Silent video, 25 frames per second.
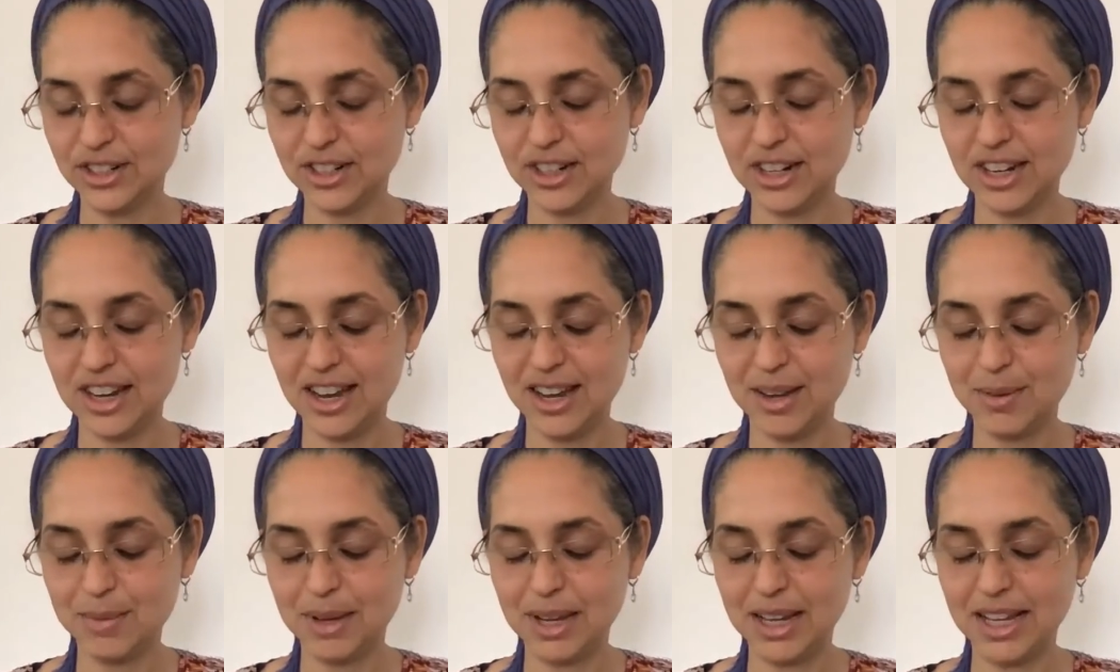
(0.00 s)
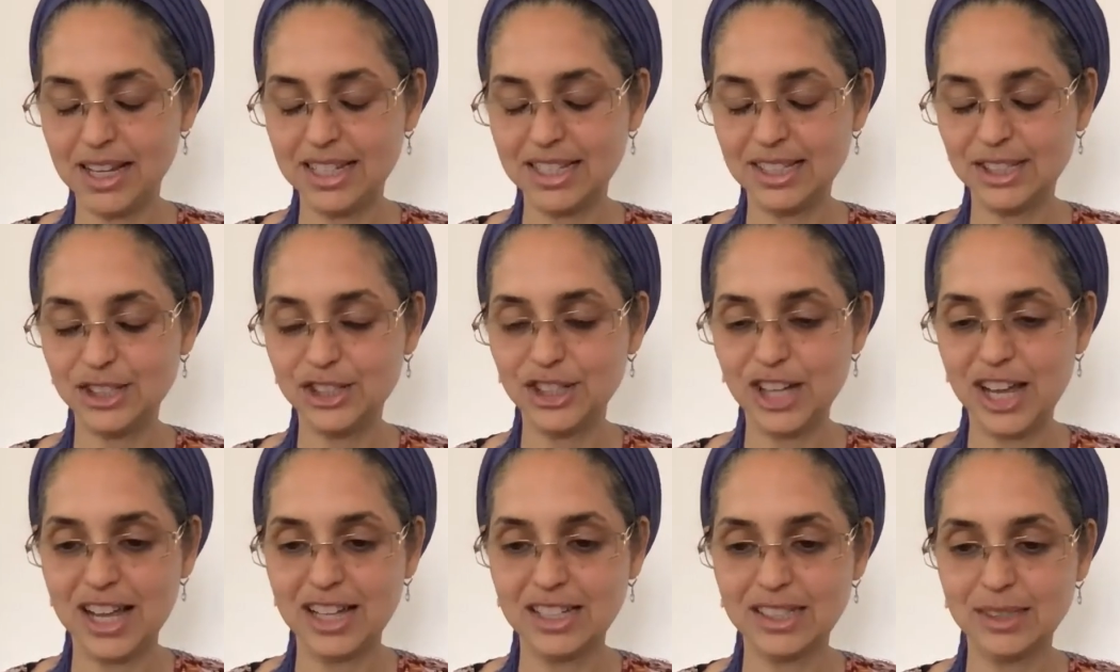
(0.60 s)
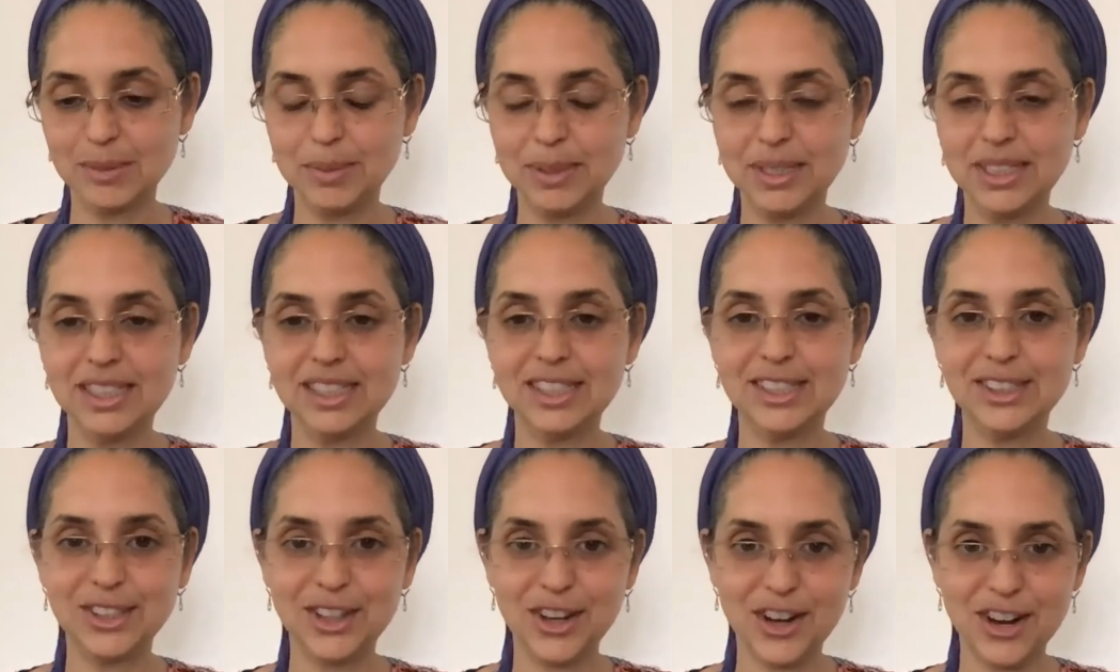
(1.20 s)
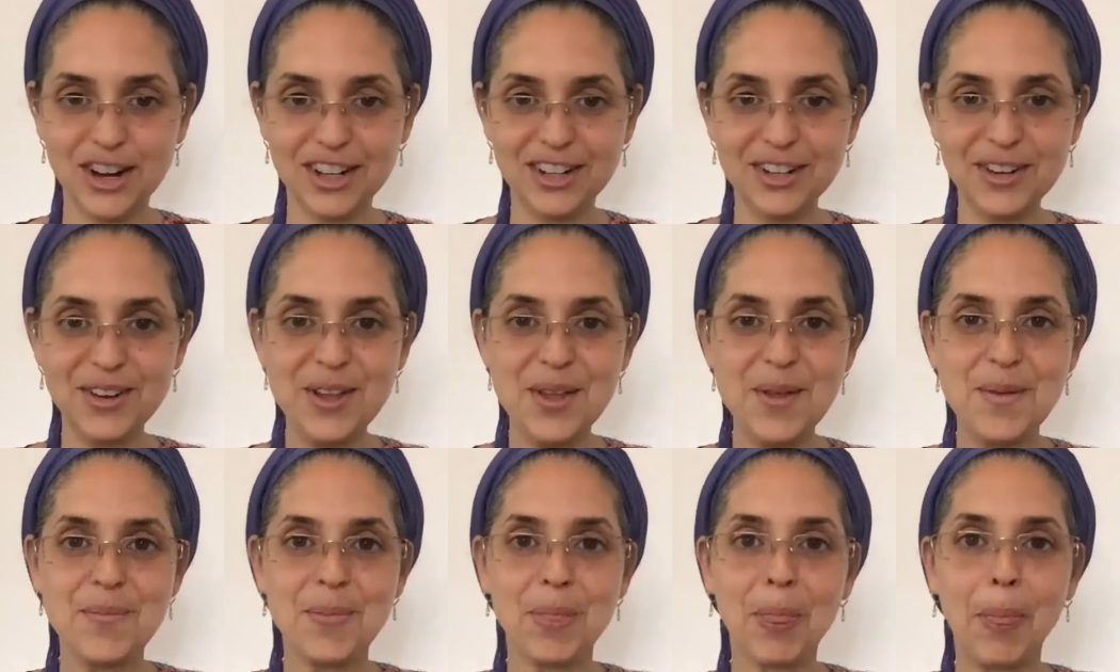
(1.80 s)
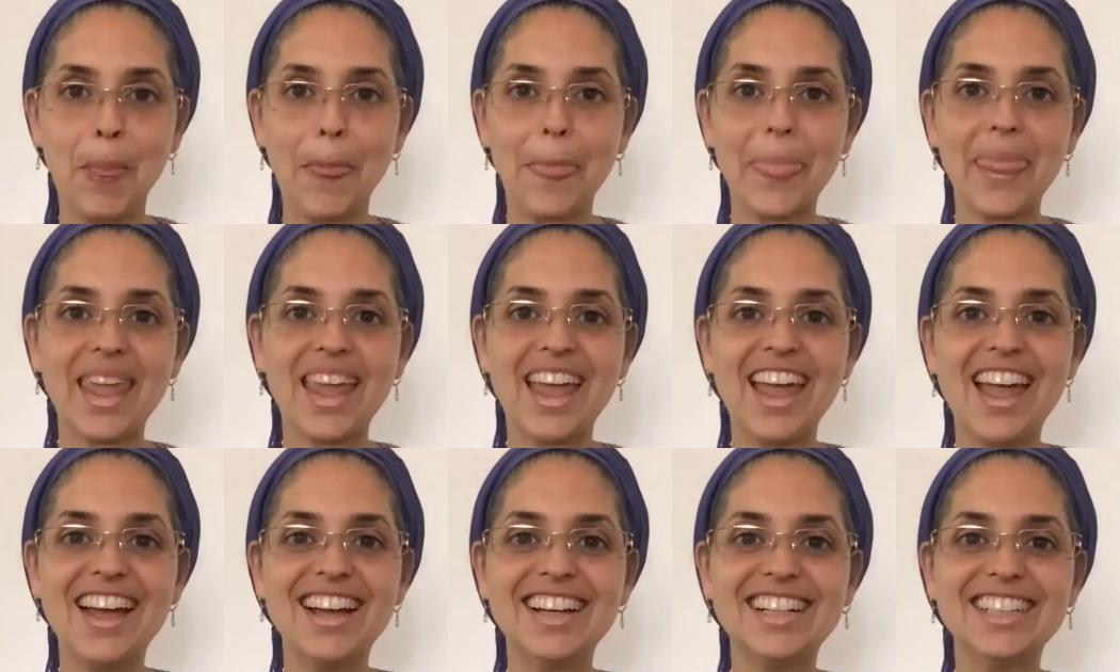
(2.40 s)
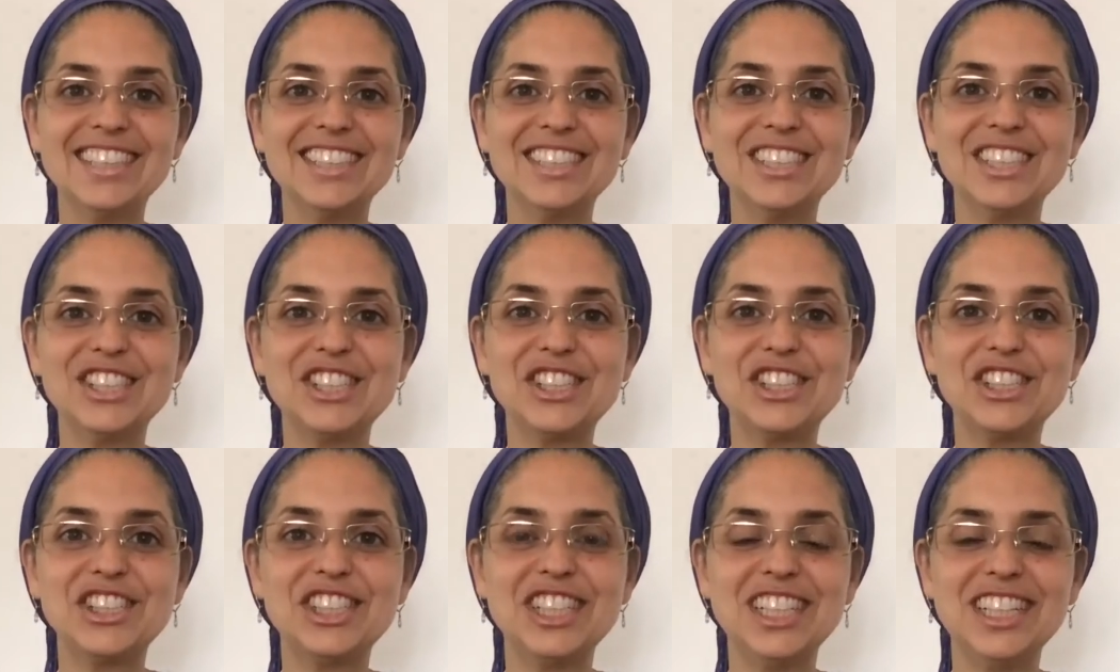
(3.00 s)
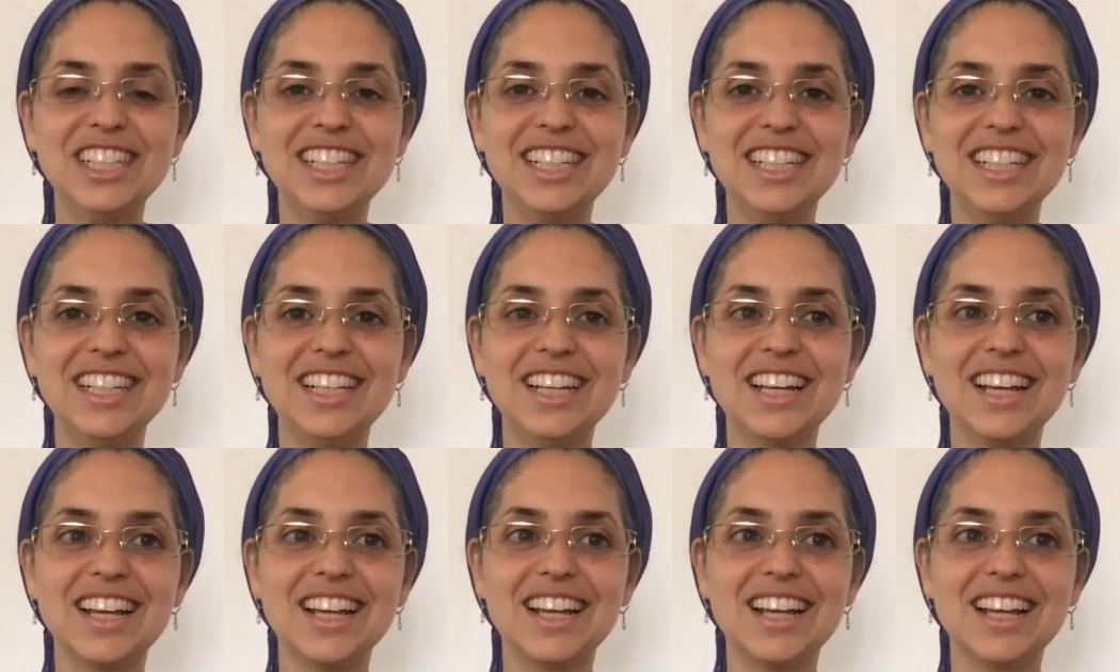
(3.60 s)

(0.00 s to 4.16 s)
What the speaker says: Her name is Jasmine Star, and she